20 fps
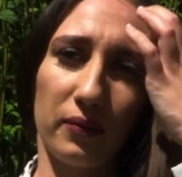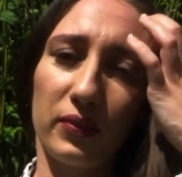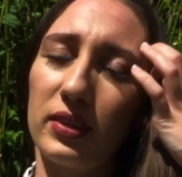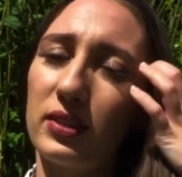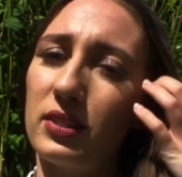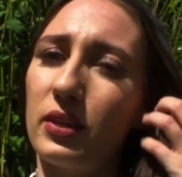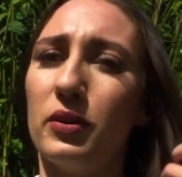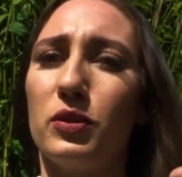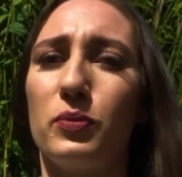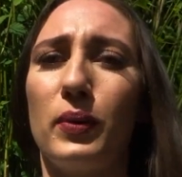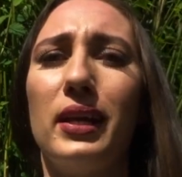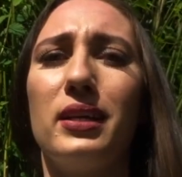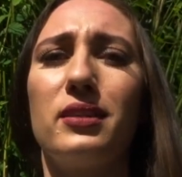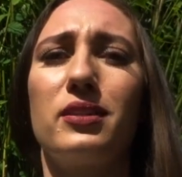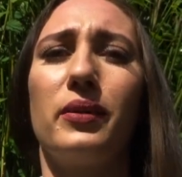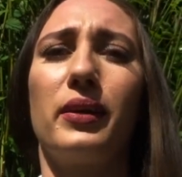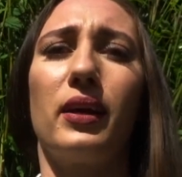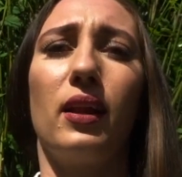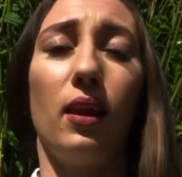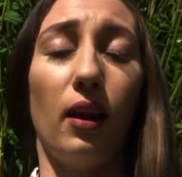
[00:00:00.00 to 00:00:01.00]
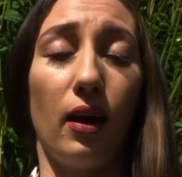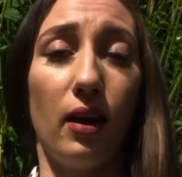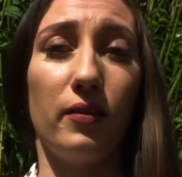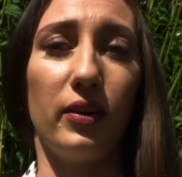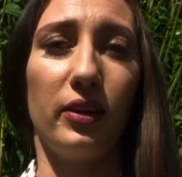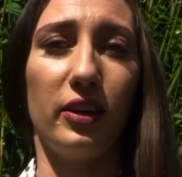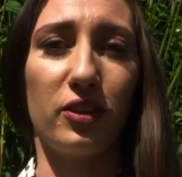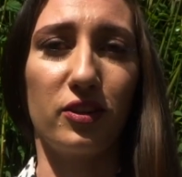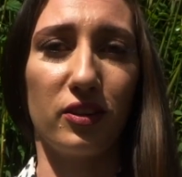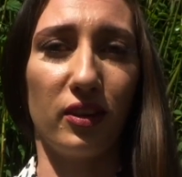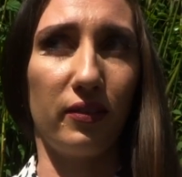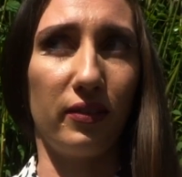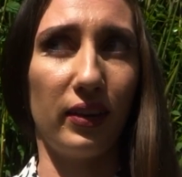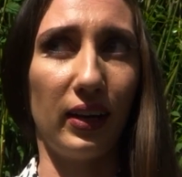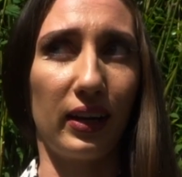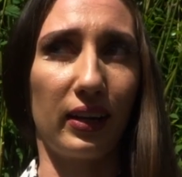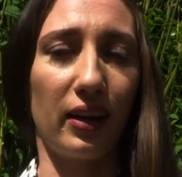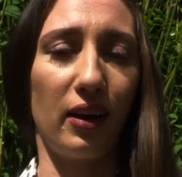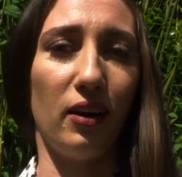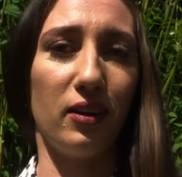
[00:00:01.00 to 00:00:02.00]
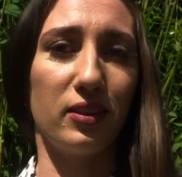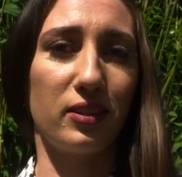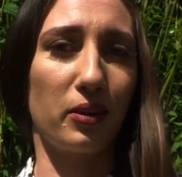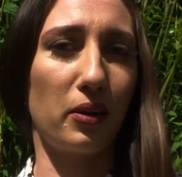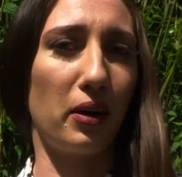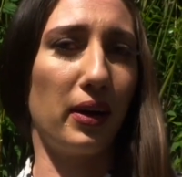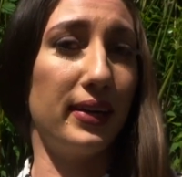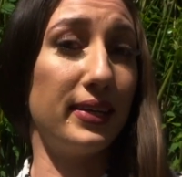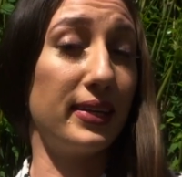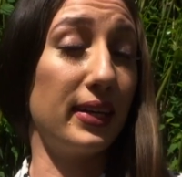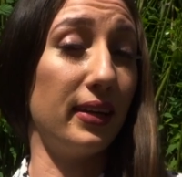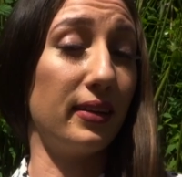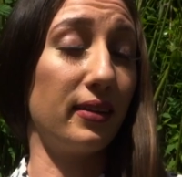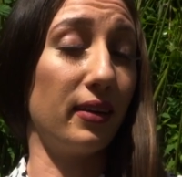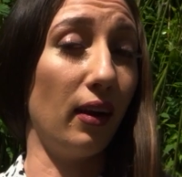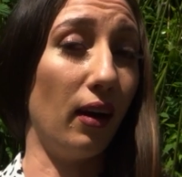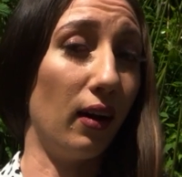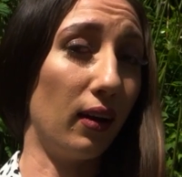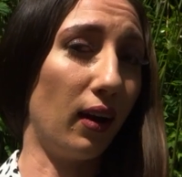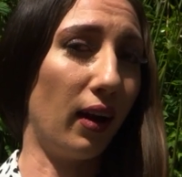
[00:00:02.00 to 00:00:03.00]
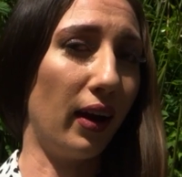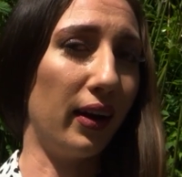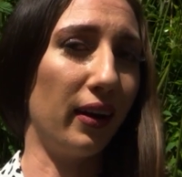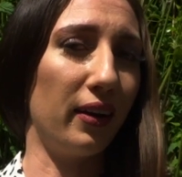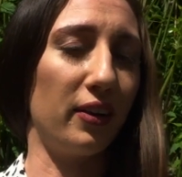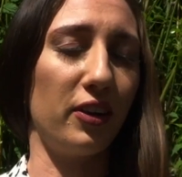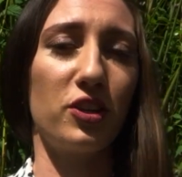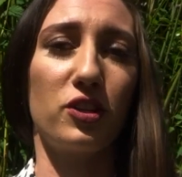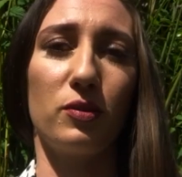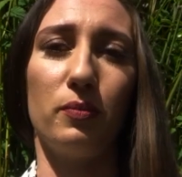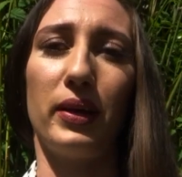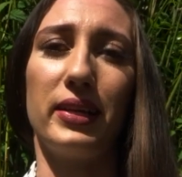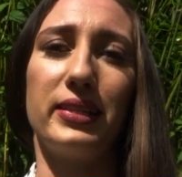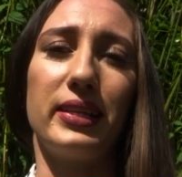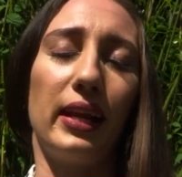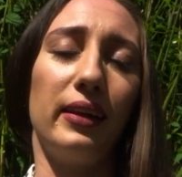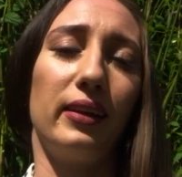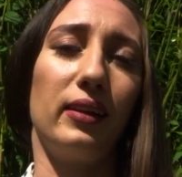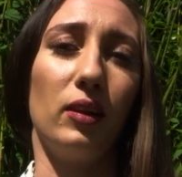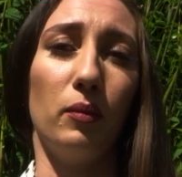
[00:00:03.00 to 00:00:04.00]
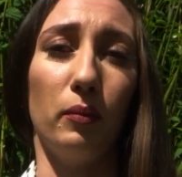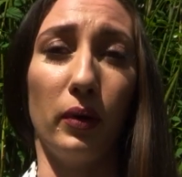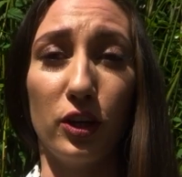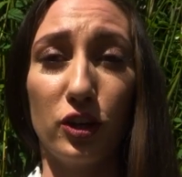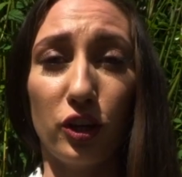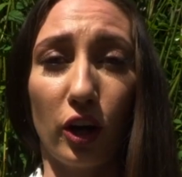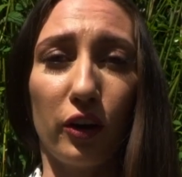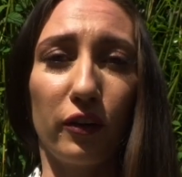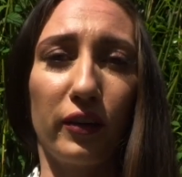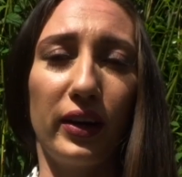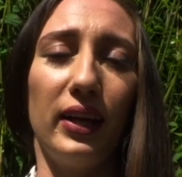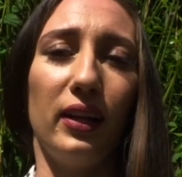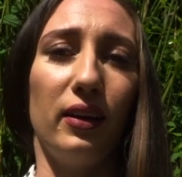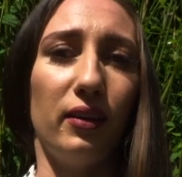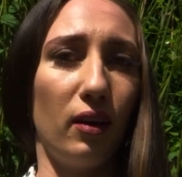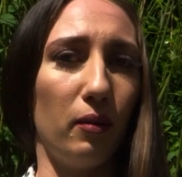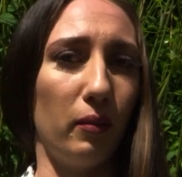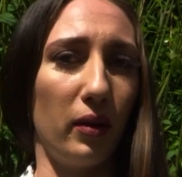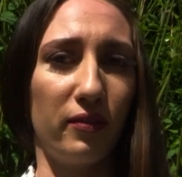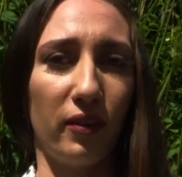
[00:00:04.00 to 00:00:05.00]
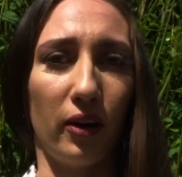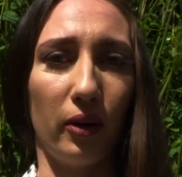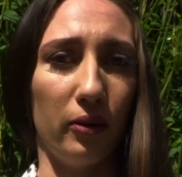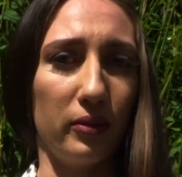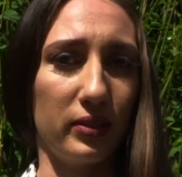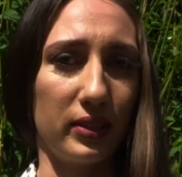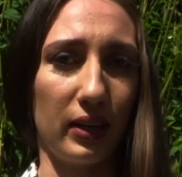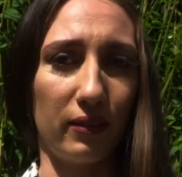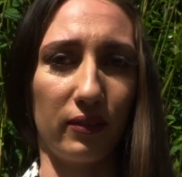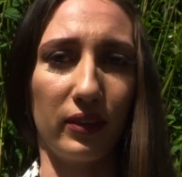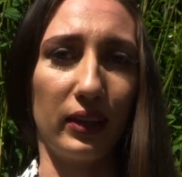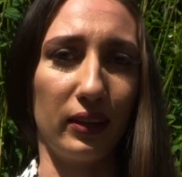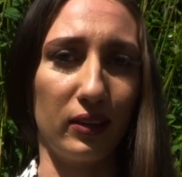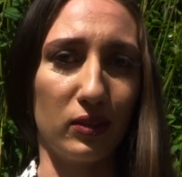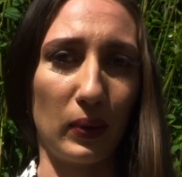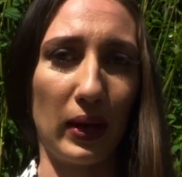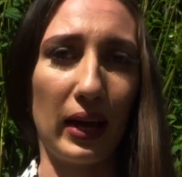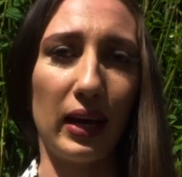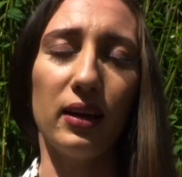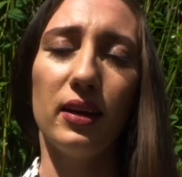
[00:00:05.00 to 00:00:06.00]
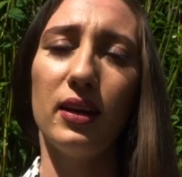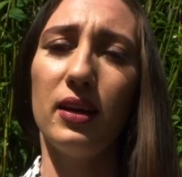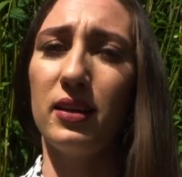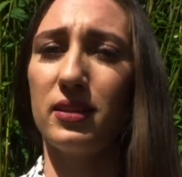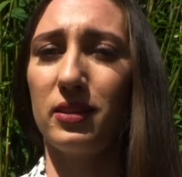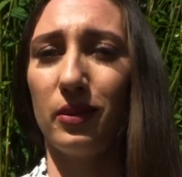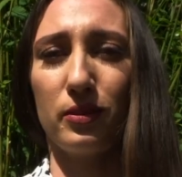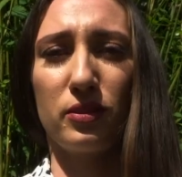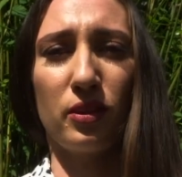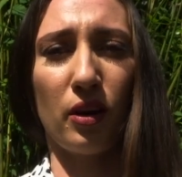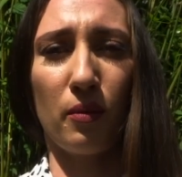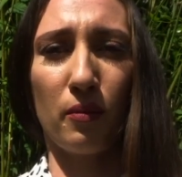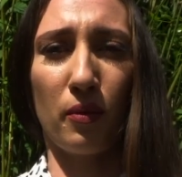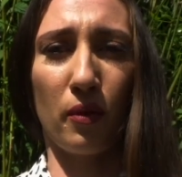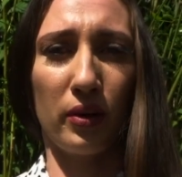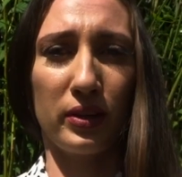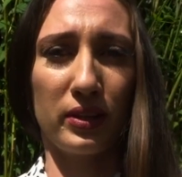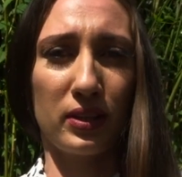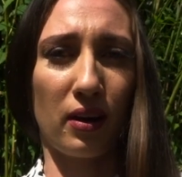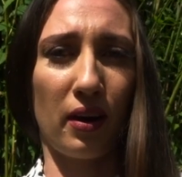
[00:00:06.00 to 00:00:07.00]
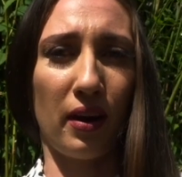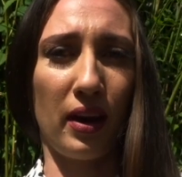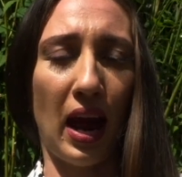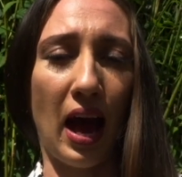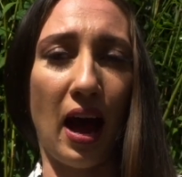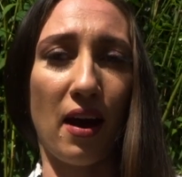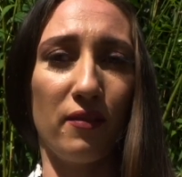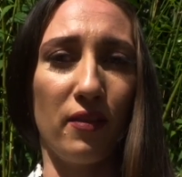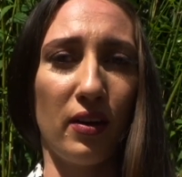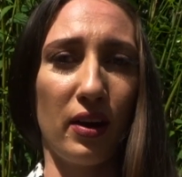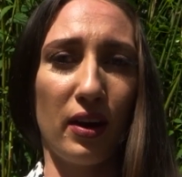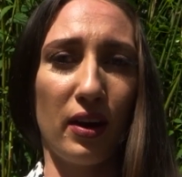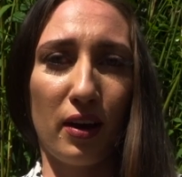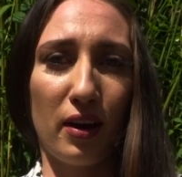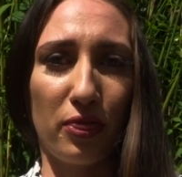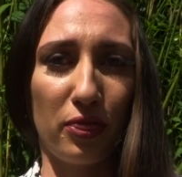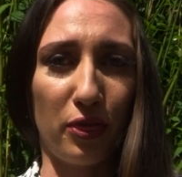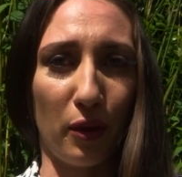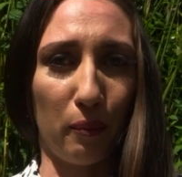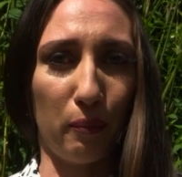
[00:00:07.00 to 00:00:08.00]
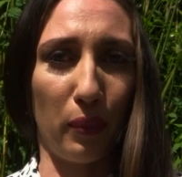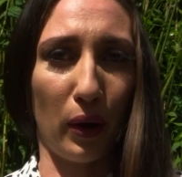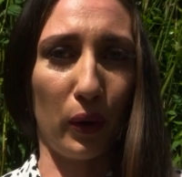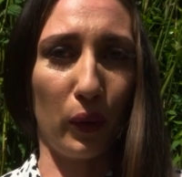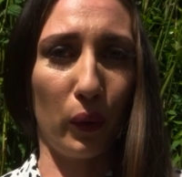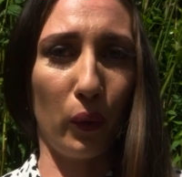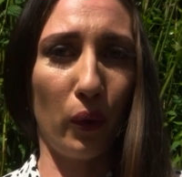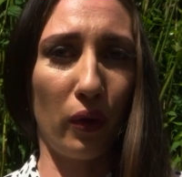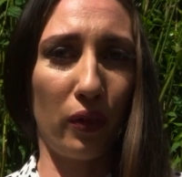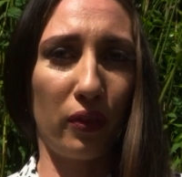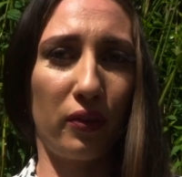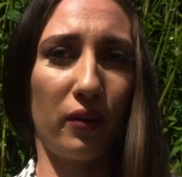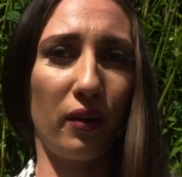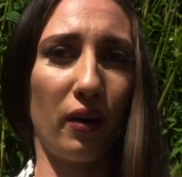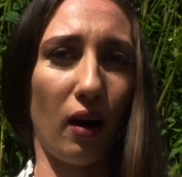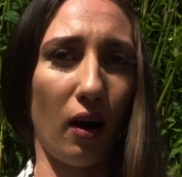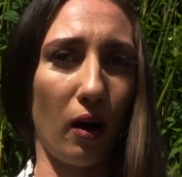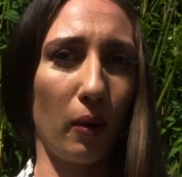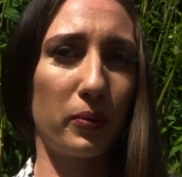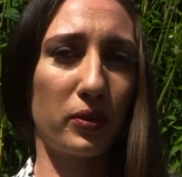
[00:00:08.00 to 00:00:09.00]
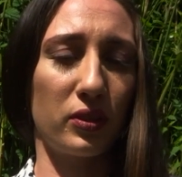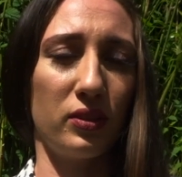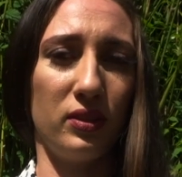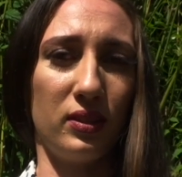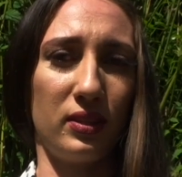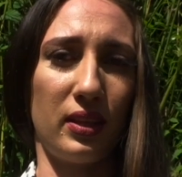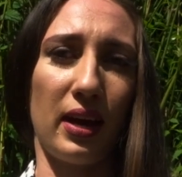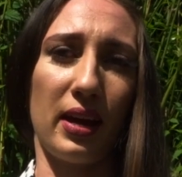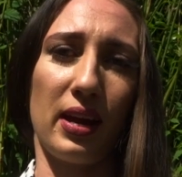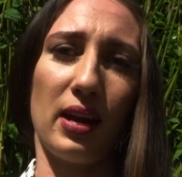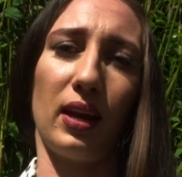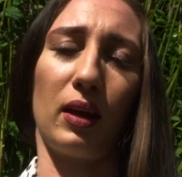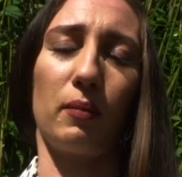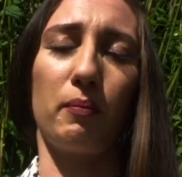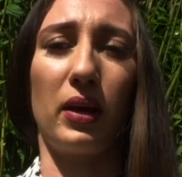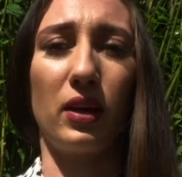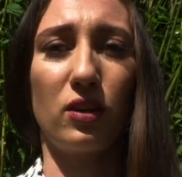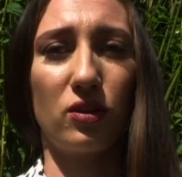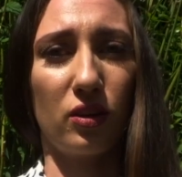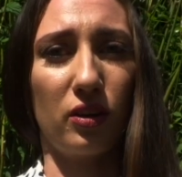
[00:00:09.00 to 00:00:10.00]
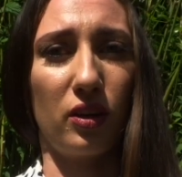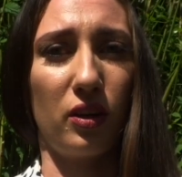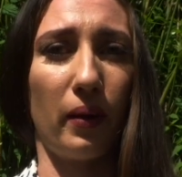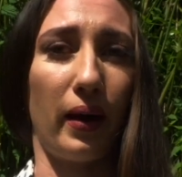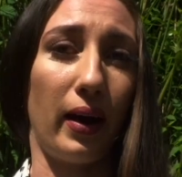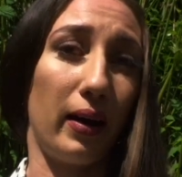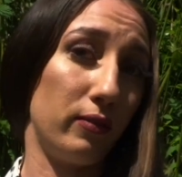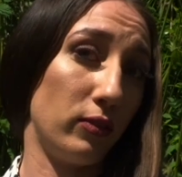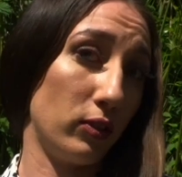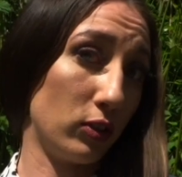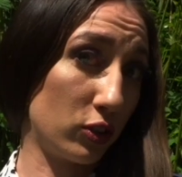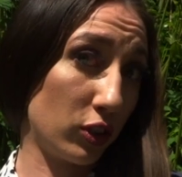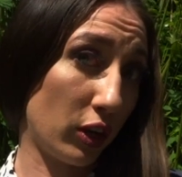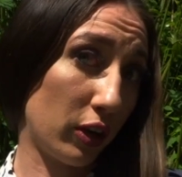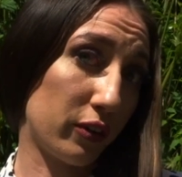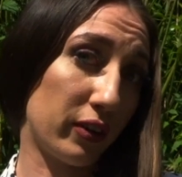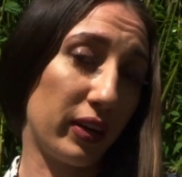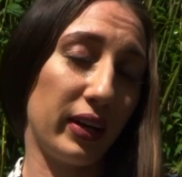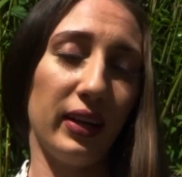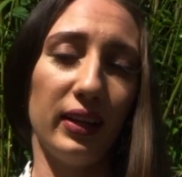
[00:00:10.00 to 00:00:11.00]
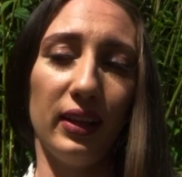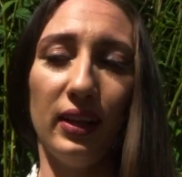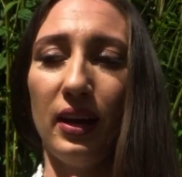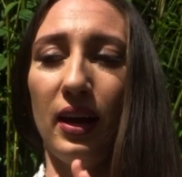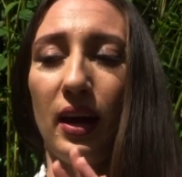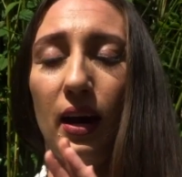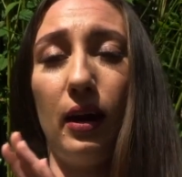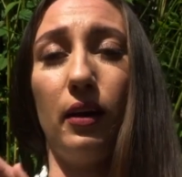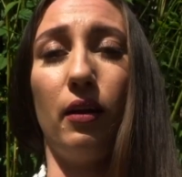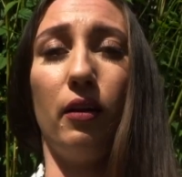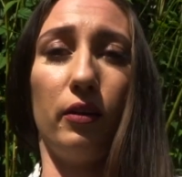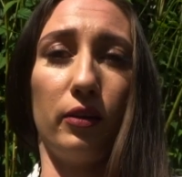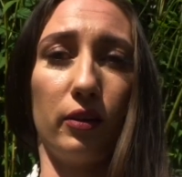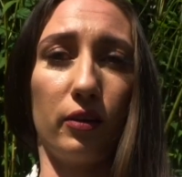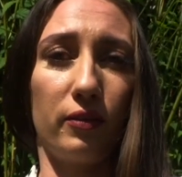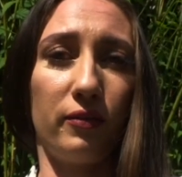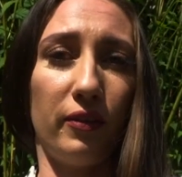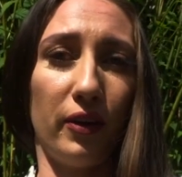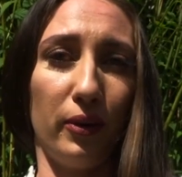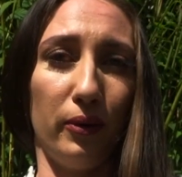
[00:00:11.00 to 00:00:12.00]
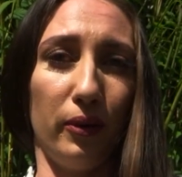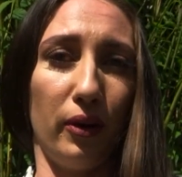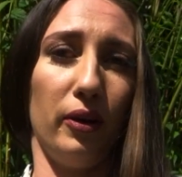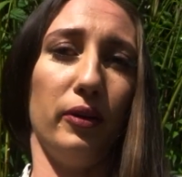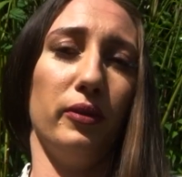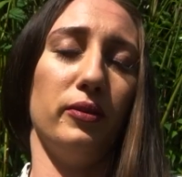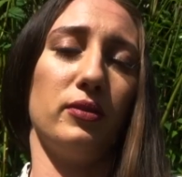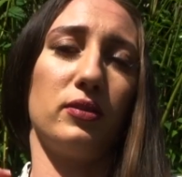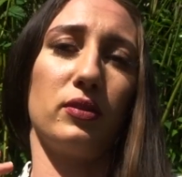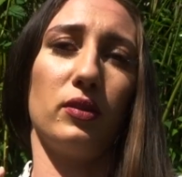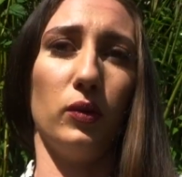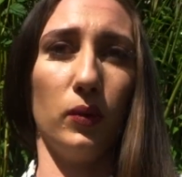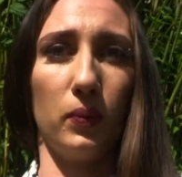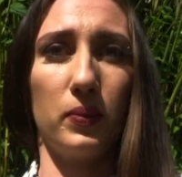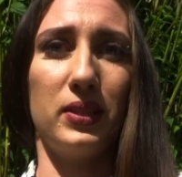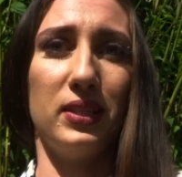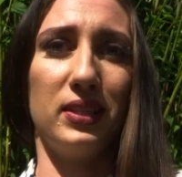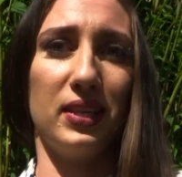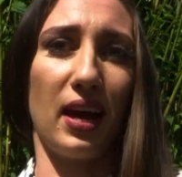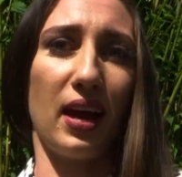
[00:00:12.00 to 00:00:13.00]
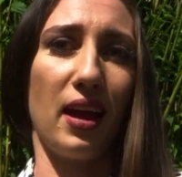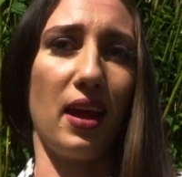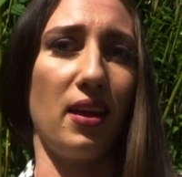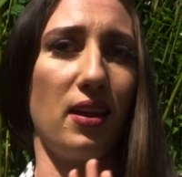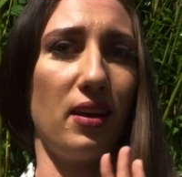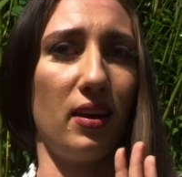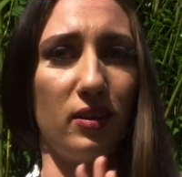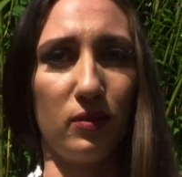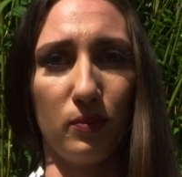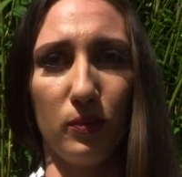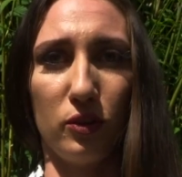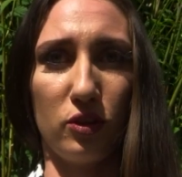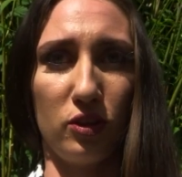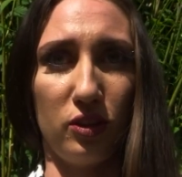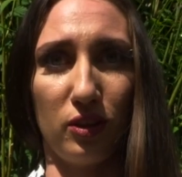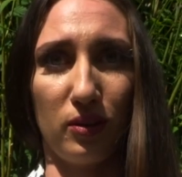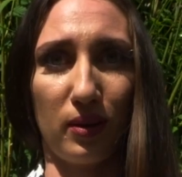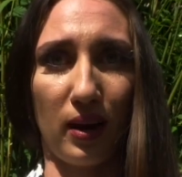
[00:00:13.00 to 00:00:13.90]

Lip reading: So as well as doing a live audition, I feel like I also kind of did an online audition by sending them my showreel and all my photos and everything as well. So it's so important to kind of have the both options there, like make sure you have your showreel and all your photos up to date as much as you